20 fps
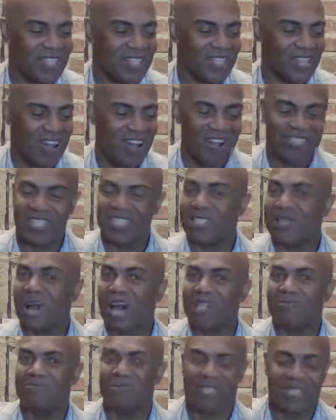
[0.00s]
largest
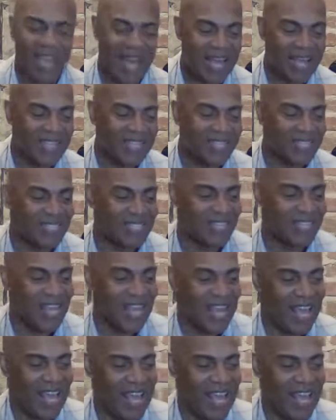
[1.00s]
hospitality